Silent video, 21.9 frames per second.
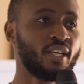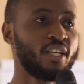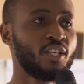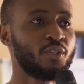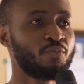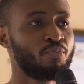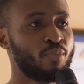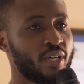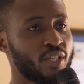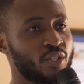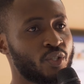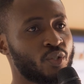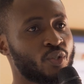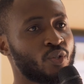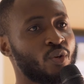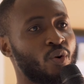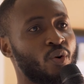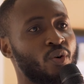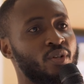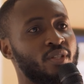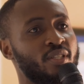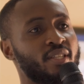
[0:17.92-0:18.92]
is based
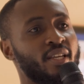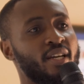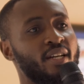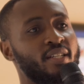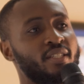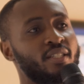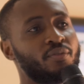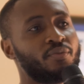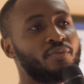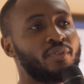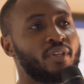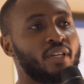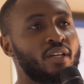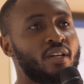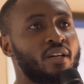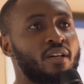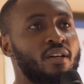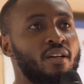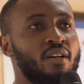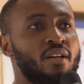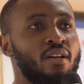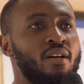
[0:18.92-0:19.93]
on scientific
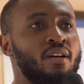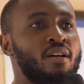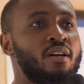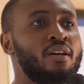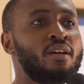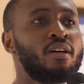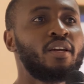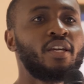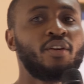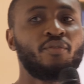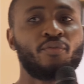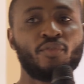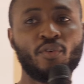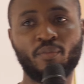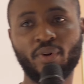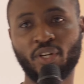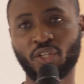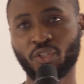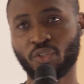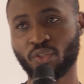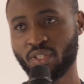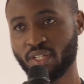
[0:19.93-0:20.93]

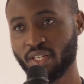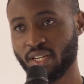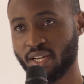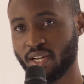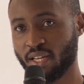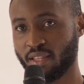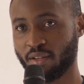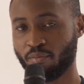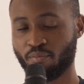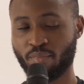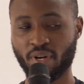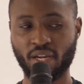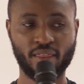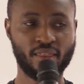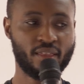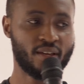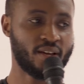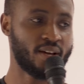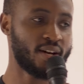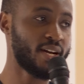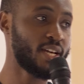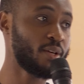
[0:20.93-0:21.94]
information gathered by
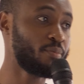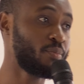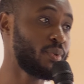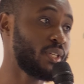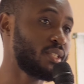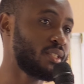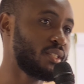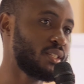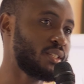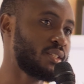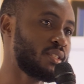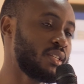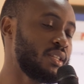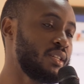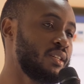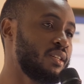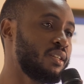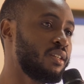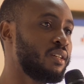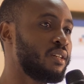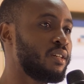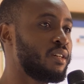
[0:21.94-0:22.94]
the IPCC.
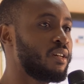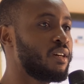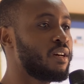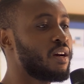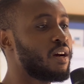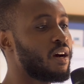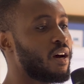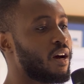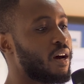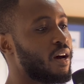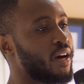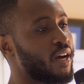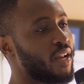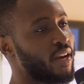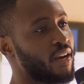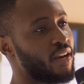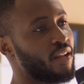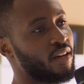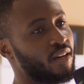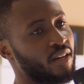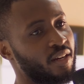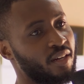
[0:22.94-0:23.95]

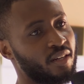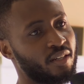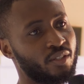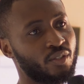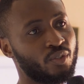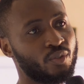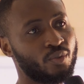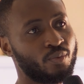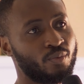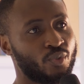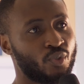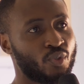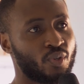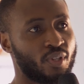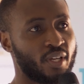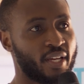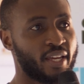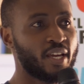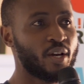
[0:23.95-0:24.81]
And so the